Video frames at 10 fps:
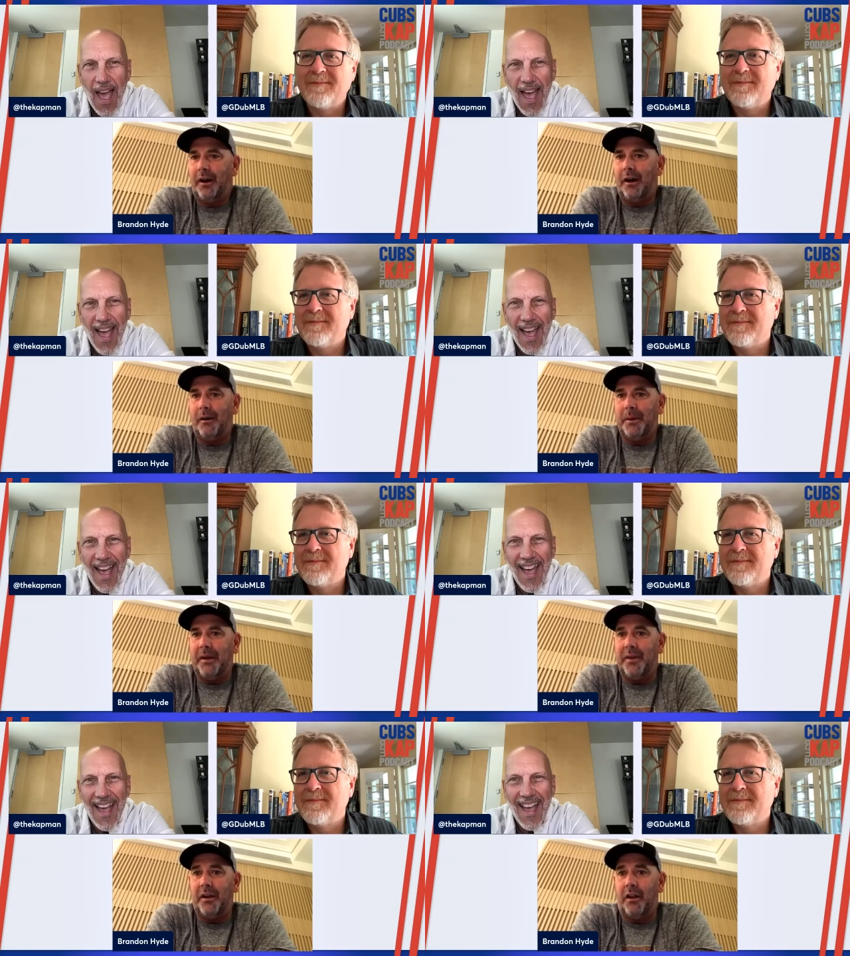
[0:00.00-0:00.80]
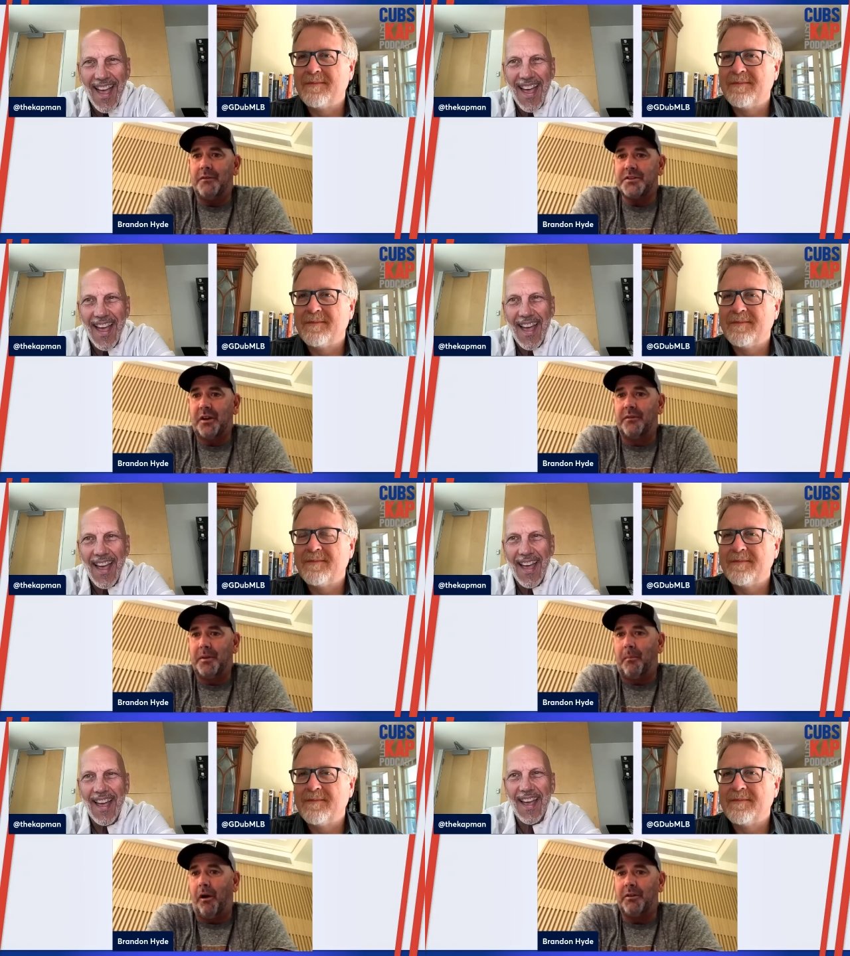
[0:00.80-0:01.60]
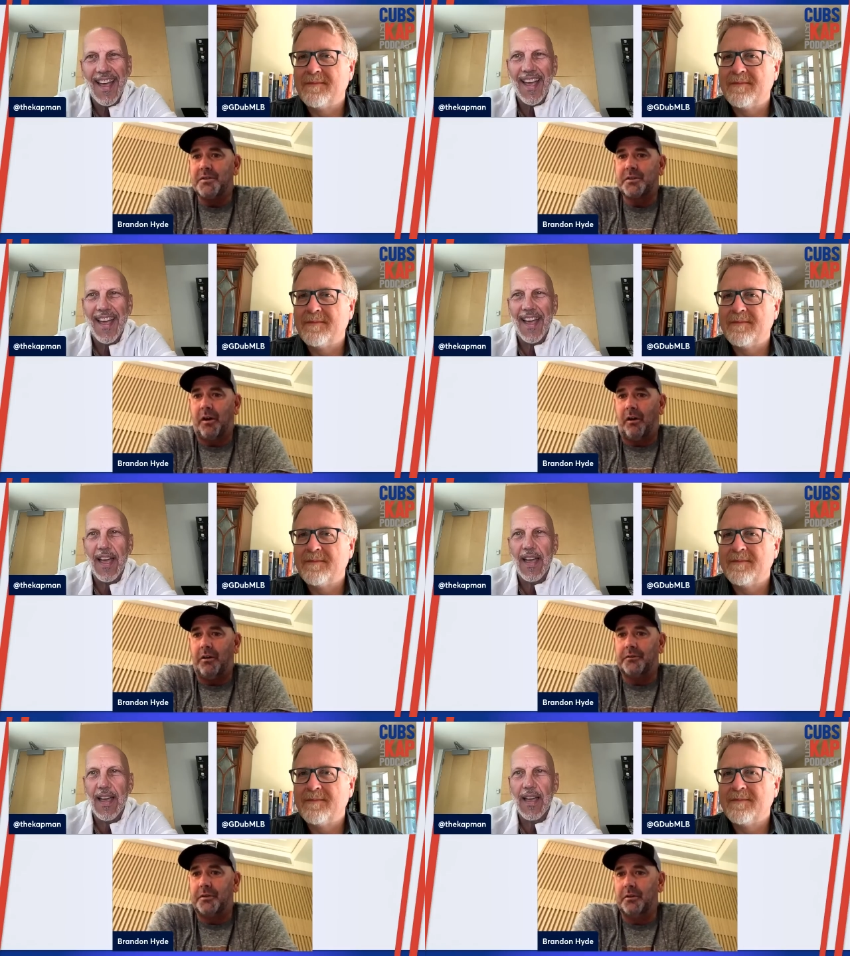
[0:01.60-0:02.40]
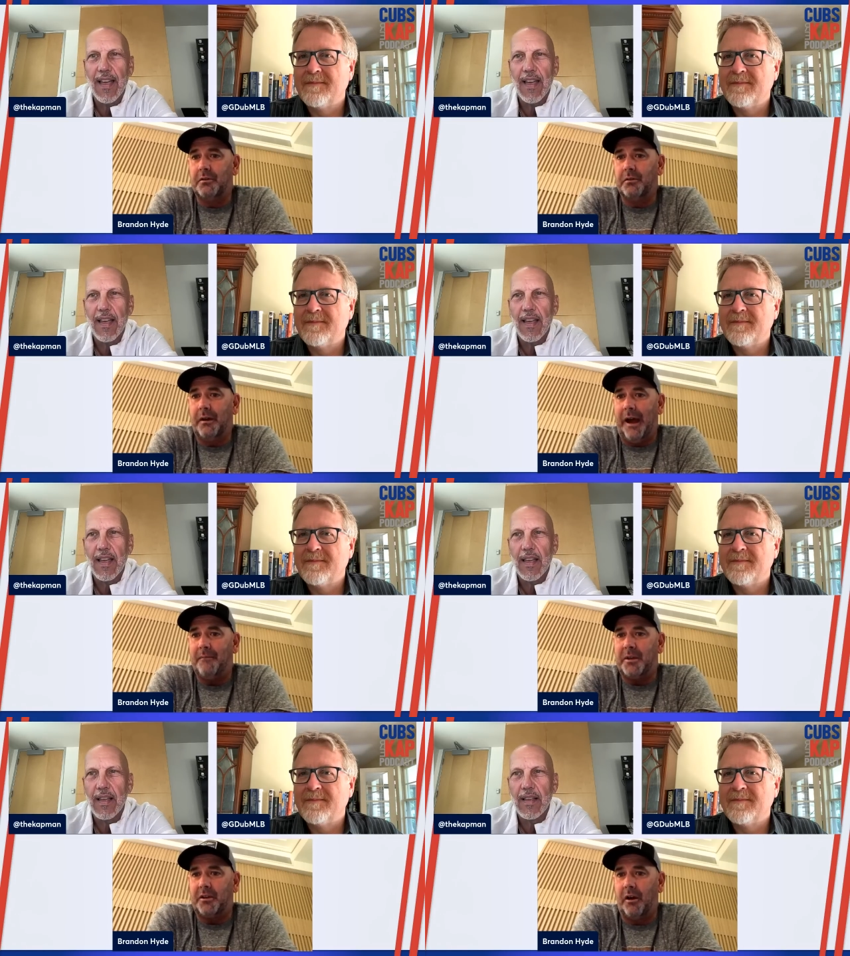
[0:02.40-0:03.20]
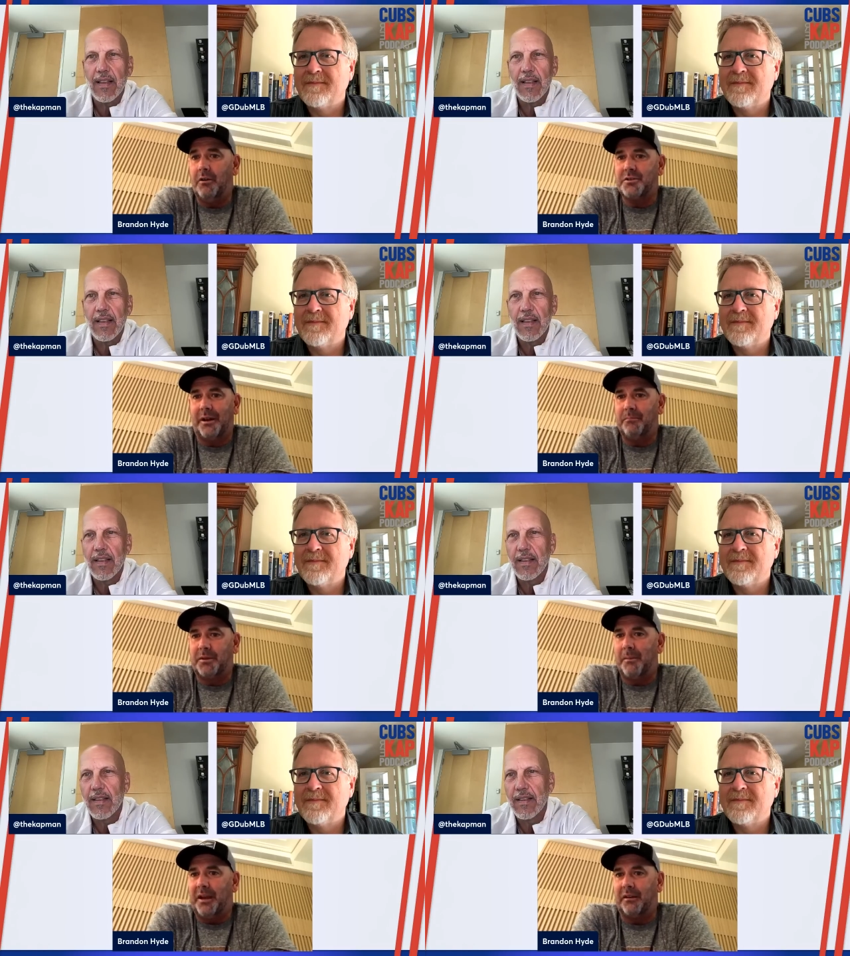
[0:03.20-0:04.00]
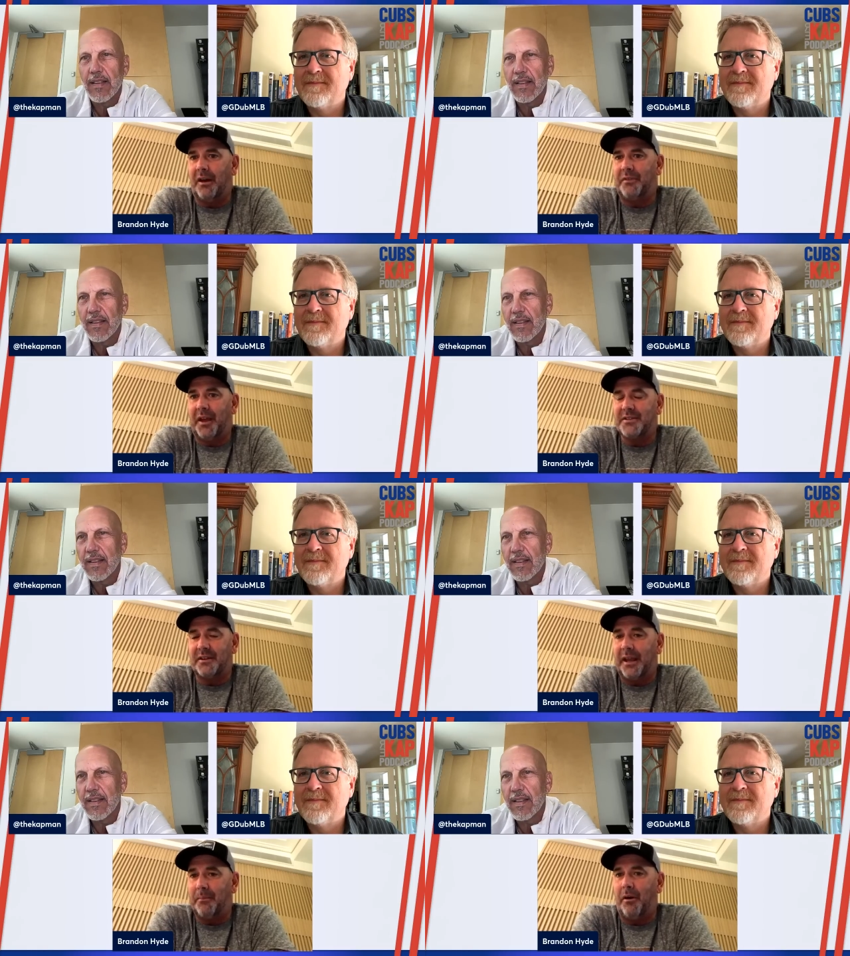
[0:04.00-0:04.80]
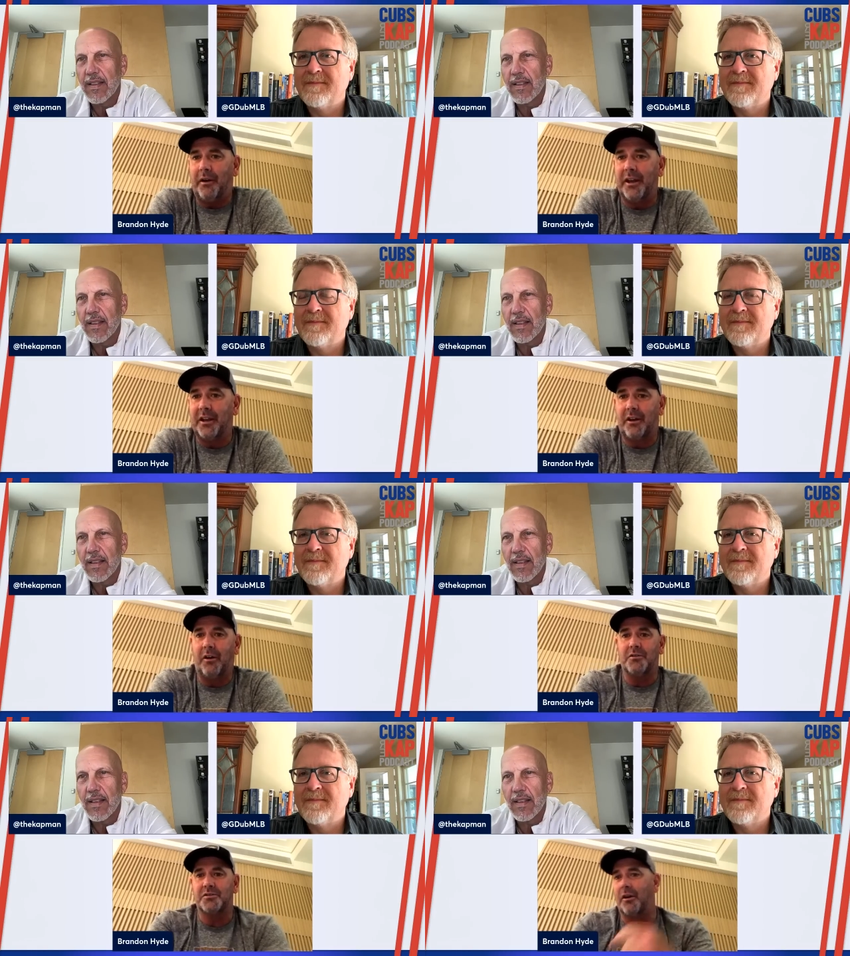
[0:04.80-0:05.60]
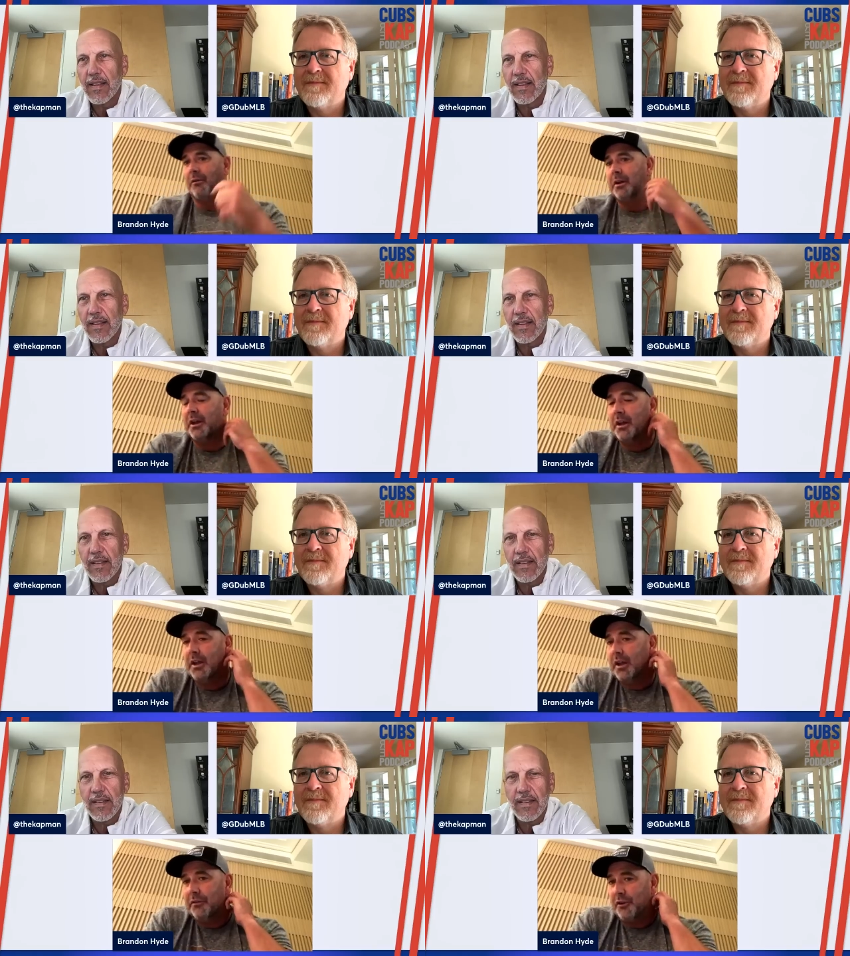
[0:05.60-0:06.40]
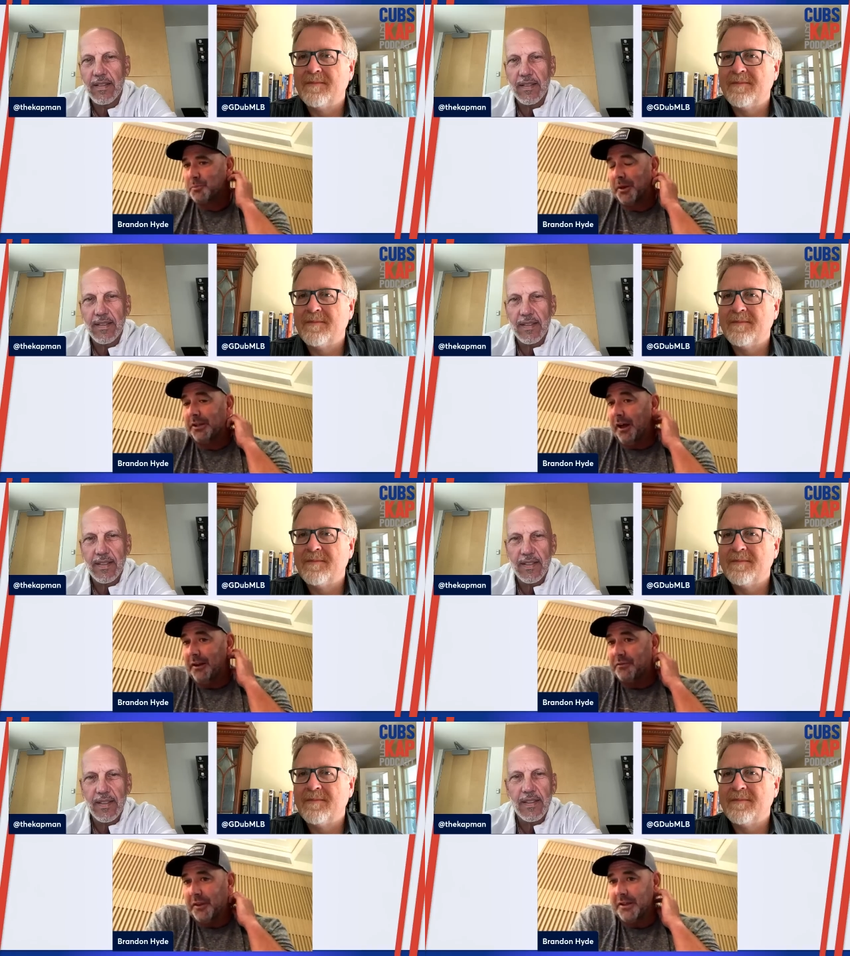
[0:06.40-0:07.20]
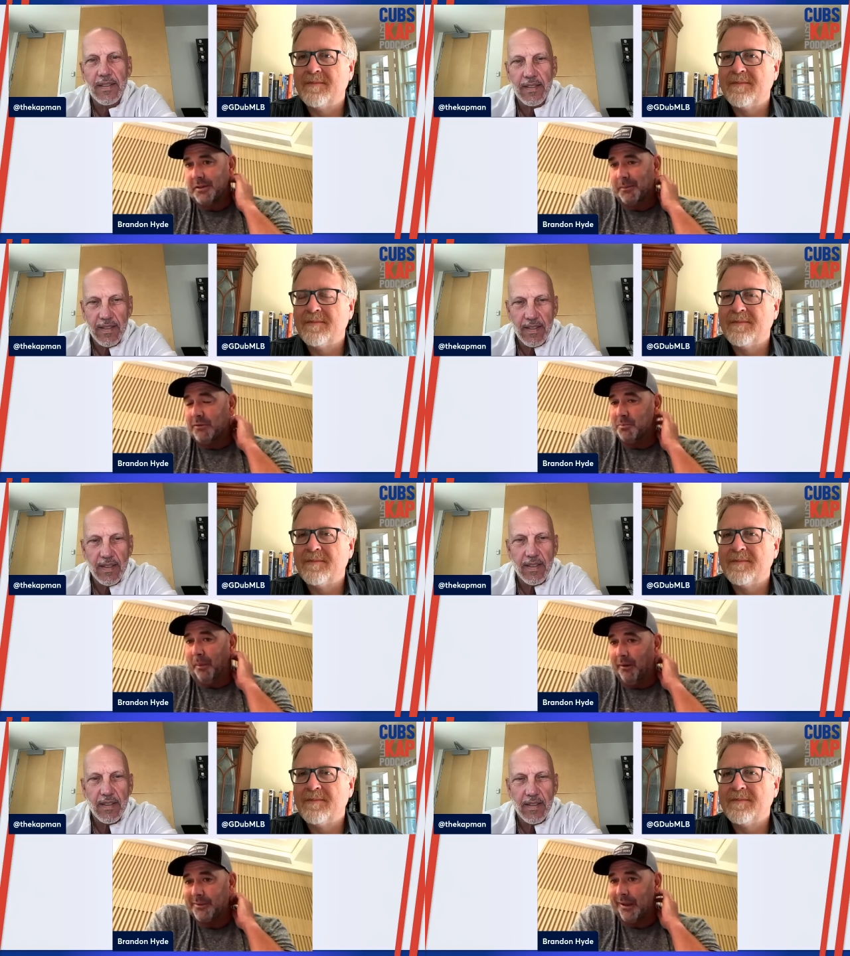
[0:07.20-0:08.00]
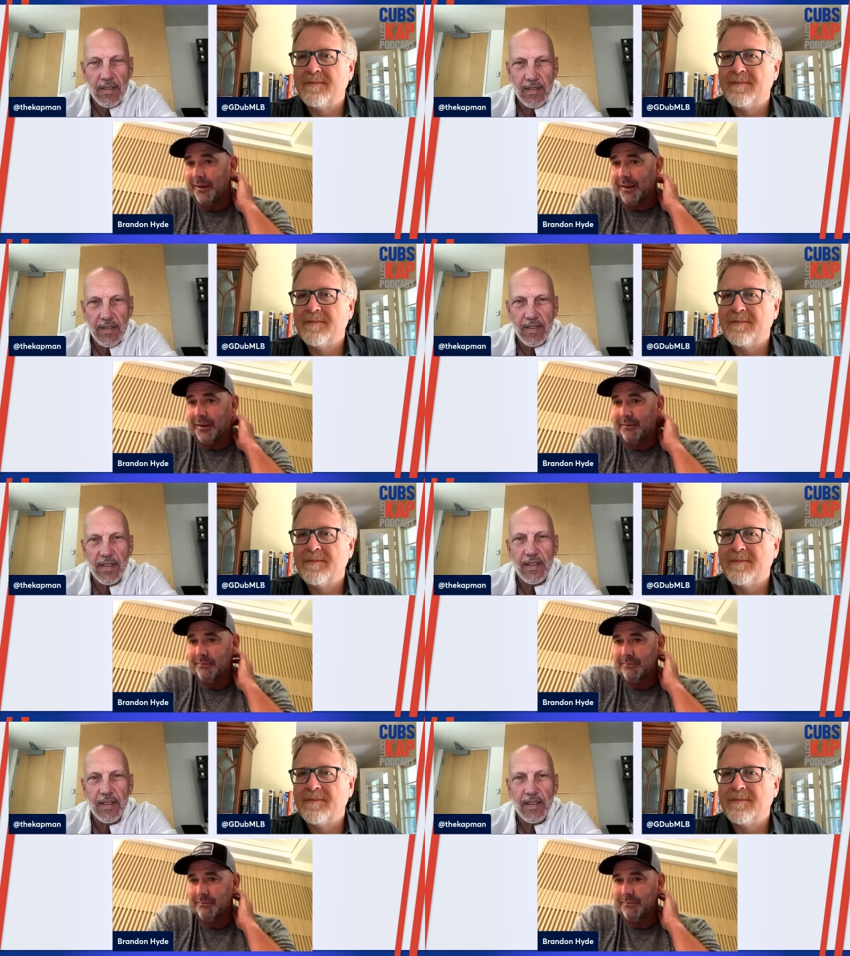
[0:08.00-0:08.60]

Speaker 1: Um, and then all of a sudden, the Marlins called to have me coach and to make nothing as an A ball hitting coach. So there's been a lot of things. I mean, I was bartending,